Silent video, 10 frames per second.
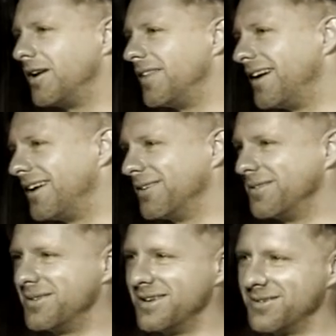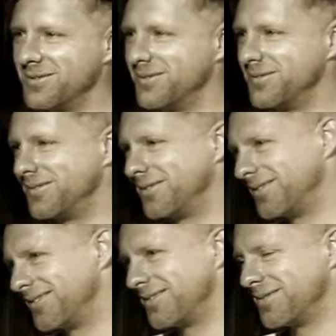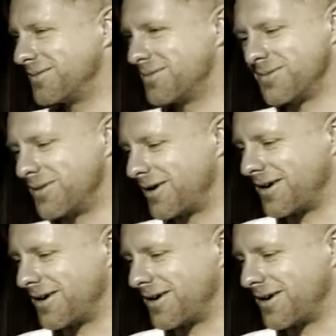in there, would be where